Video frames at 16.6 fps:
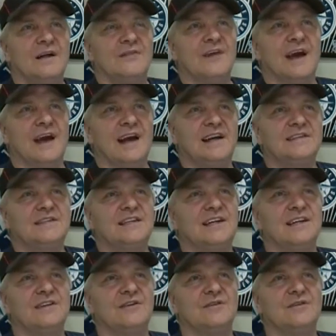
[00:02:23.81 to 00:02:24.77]
the
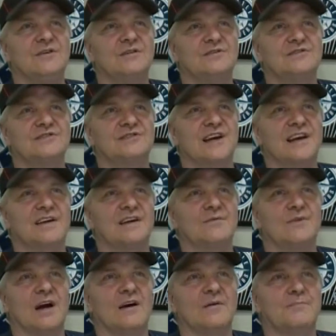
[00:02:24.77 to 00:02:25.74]
18-year-old
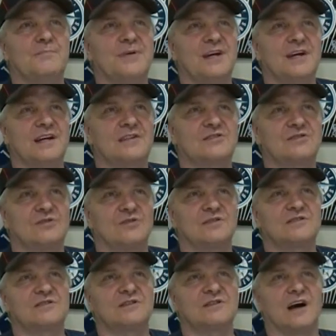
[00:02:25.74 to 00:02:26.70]
second-round pick
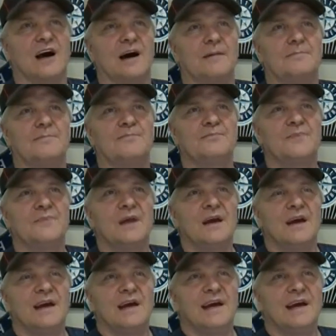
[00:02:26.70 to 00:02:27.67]
shortstop,
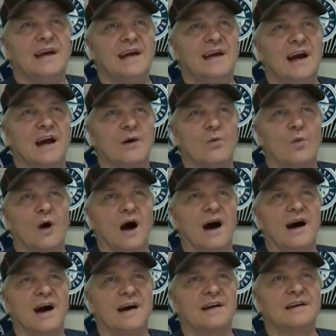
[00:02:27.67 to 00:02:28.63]
he got a
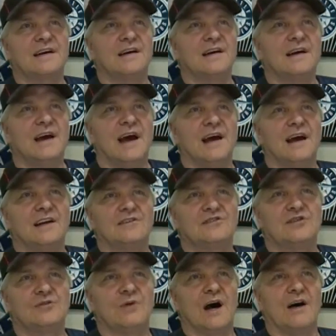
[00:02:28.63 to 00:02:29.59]
walk and a
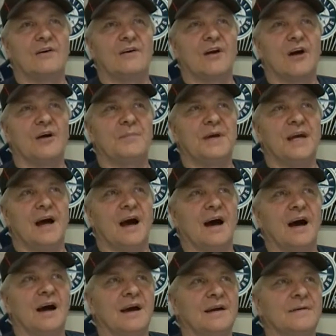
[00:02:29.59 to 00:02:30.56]
2-out
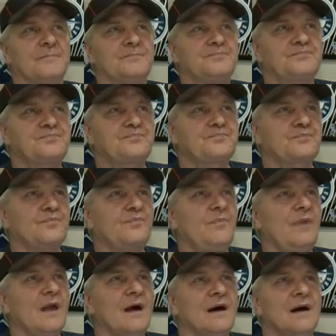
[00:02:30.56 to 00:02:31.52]
RBI.
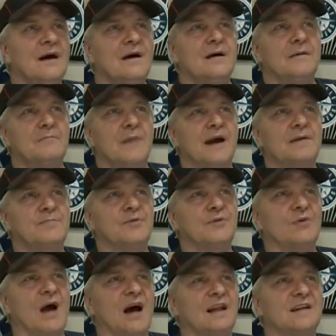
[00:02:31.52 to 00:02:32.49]
Mike
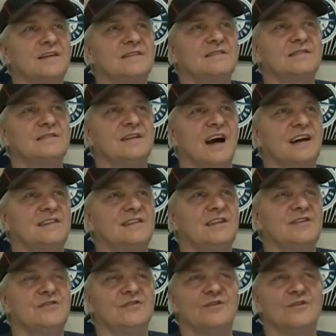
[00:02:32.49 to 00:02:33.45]
Morales,
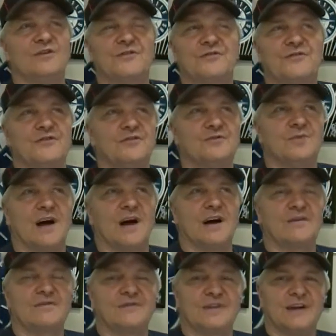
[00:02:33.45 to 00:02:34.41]
19-year-old
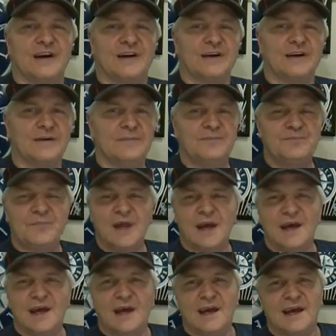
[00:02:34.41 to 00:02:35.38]
third-rounder there,
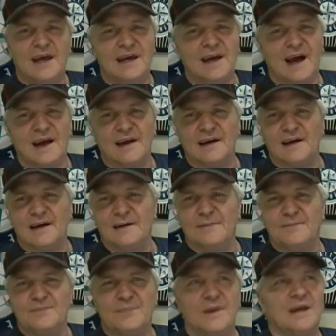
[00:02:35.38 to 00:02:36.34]
he got
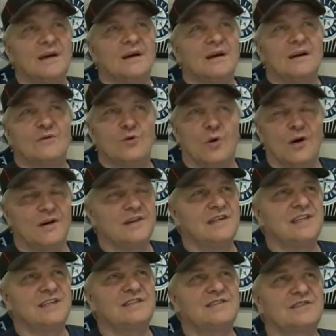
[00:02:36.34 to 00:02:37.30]
a
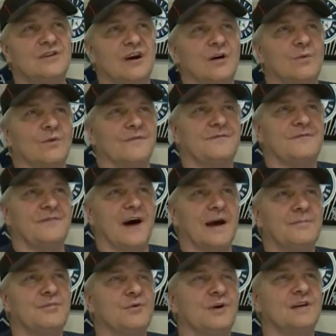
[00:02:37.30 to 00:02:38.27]
quality start with
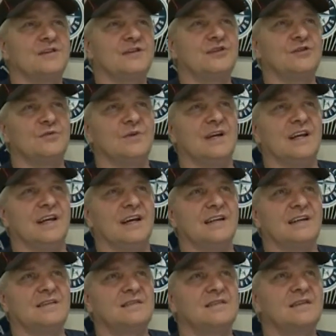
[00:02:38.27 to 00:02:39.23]
5.2
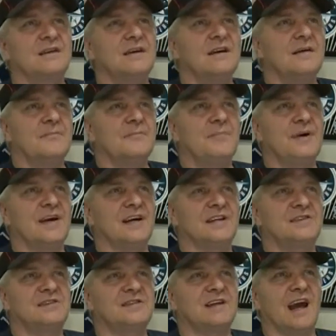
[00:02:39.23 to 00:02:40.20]
innings
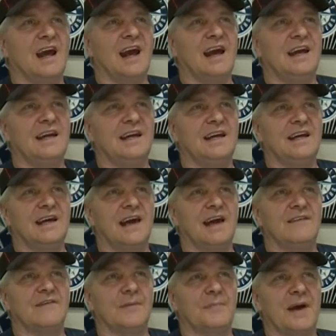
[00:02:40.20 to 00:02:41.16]
pitched. He
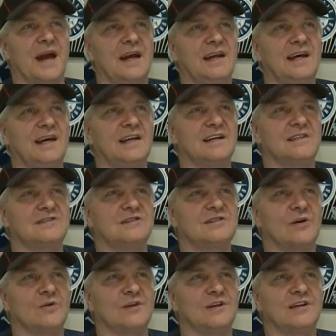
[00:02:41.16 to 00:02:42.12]
gave up 8 hits,
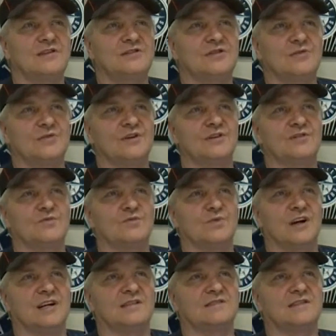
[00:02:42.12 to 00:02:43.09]
only 2 earned
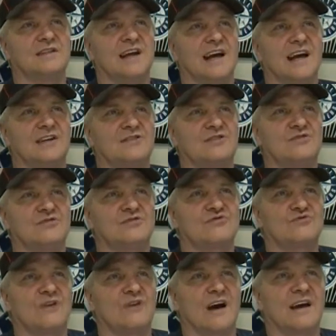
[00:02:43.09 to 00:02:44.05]
runs, and had 2
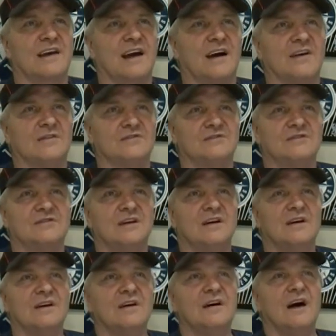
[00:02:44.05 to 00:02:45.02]
strikeouts.
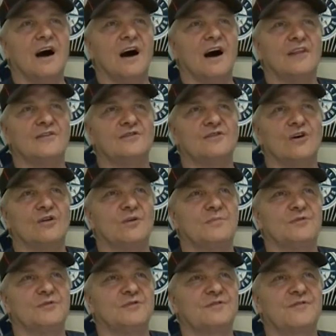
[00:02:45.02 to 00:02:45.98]
Other
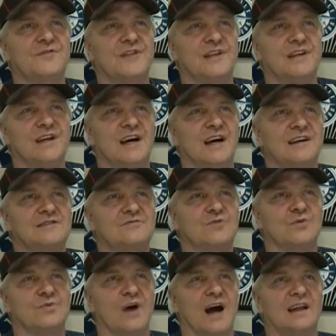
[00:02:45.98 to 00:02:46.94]
notables for the Nuts
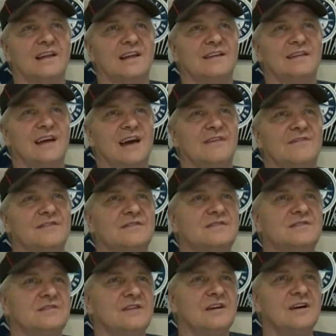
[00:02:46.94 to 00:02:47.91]
were Riley
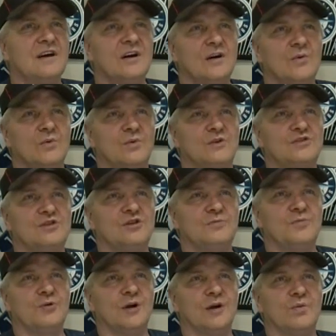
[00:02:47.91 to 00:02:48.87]
Davis with
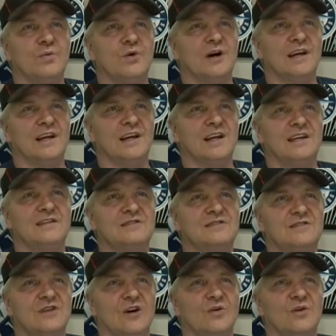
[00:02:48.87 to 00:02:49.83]
2.1
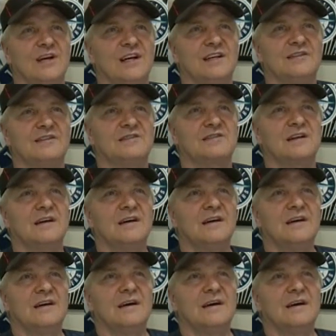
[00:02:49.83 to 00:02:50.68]
innings, no hits,